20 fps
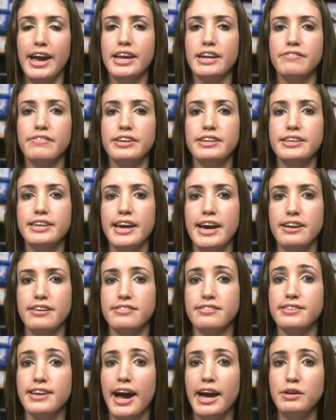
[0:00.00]
Eight of
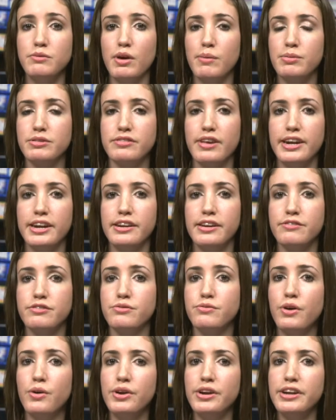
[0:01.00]
Indiana's nine representatives
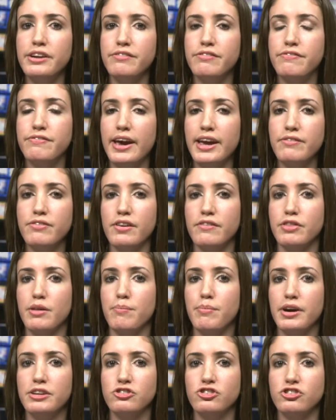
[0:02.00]
voted in favor of the
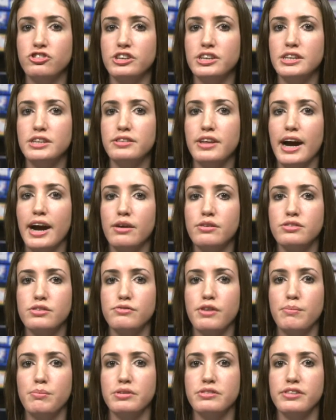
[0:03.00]
budget deal the House
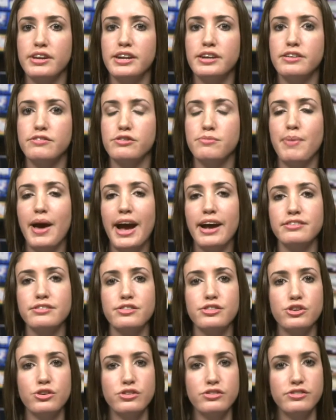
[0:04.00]
of Representatives passed
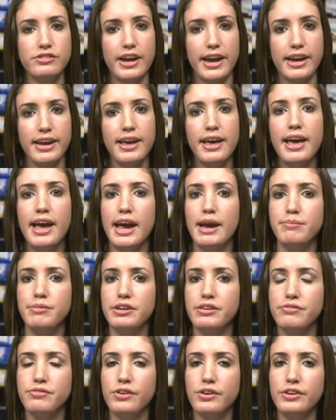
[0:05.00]
Thursday, aimed
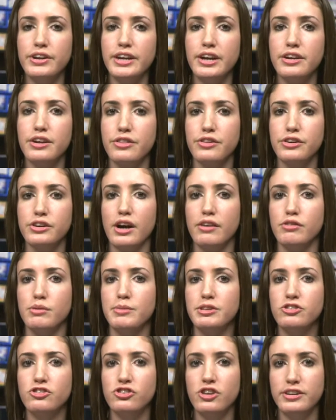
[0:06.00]
at averting another
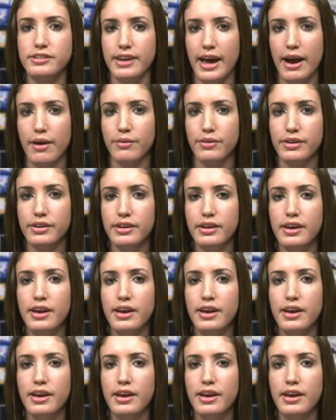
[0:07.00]
government shutdown.